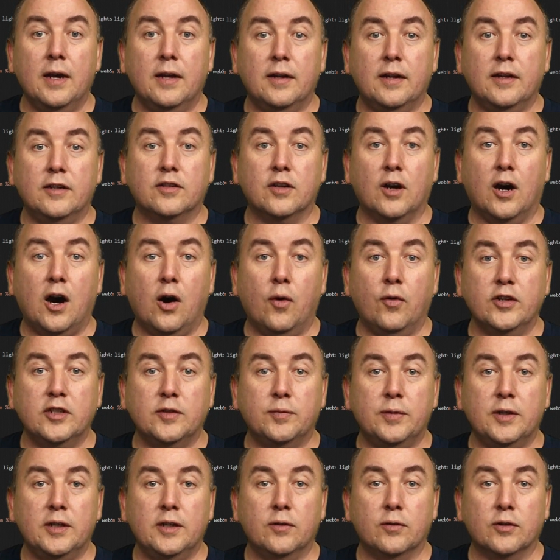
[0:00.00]
needs to always
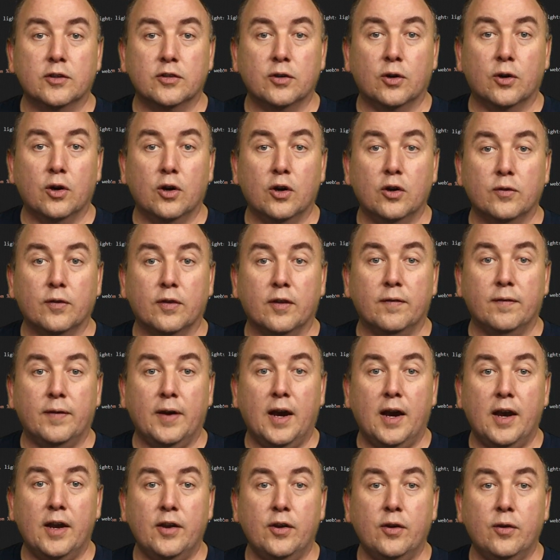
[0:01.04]
be returned with a
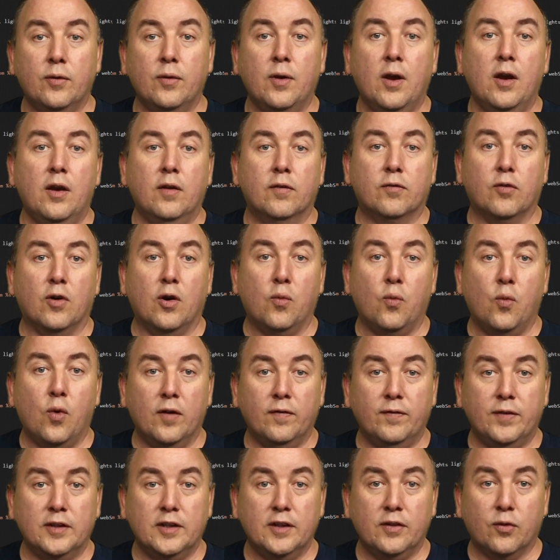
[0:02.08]
value from
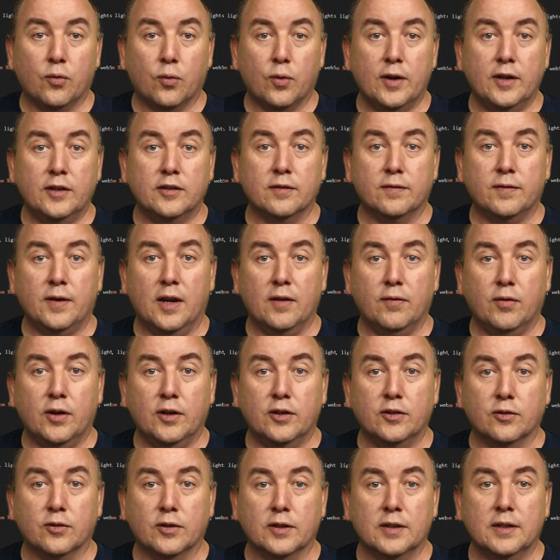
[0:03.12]
153 to
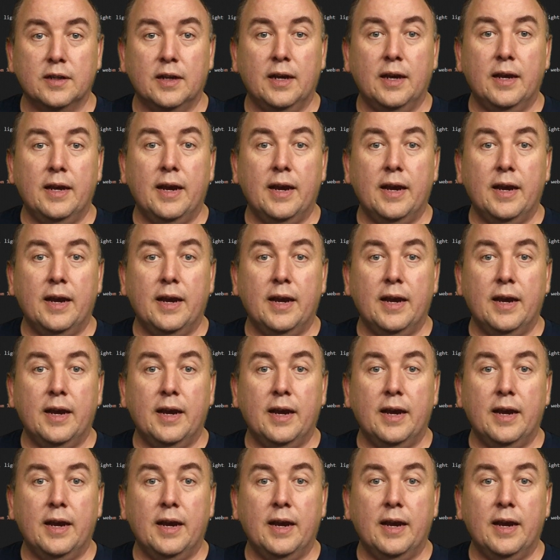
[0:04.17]
500,